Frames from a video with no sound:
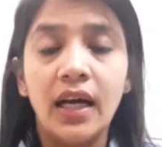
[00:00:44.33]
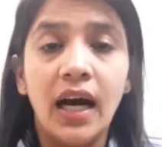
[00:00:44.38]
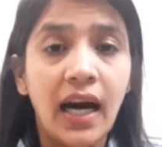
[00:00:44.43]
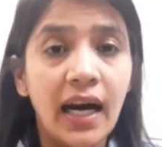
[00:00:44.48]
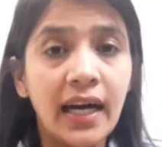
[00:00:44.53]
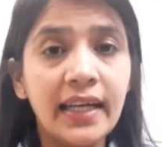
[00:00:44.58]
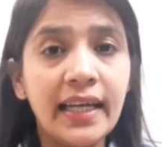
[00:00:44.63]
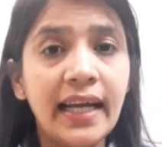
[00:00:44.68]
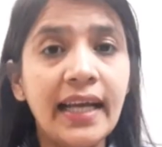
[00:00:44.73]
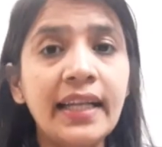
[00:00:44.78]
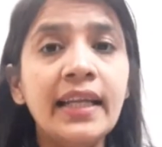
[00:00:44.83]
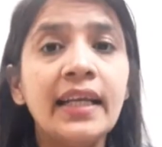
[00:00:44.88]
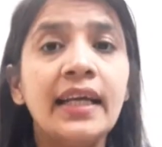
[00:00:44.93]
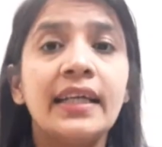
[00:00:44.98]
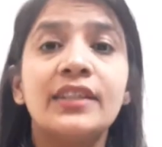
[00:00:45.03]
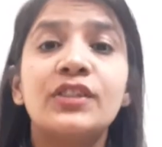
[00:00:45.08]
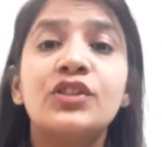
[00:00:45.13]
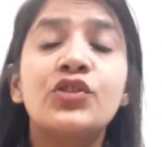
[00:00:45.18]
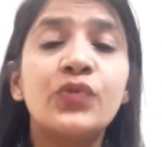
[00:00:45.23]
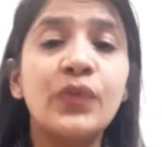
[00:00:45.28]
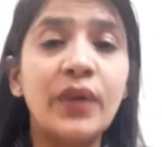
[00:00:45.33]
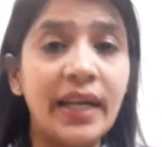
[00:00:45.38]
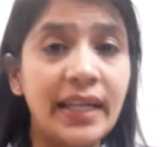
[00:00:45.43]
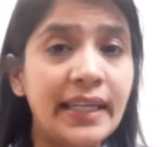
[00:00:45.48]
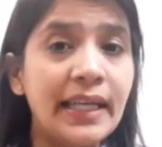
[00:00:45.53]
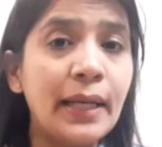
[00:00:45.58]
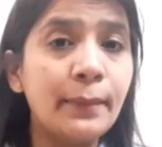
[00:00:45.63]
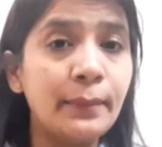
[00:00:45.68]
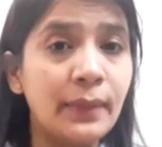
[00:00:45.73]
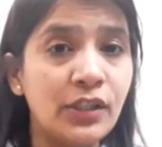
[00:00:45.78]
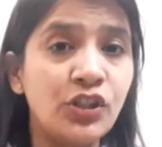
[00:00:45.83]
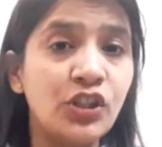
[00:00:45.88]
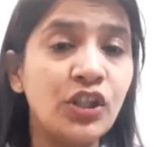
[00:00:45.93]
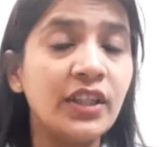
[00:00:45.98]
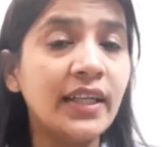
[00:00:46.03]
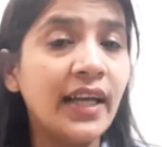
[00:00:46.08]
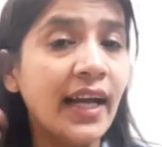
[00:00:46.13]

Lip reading: Again, straightening machine,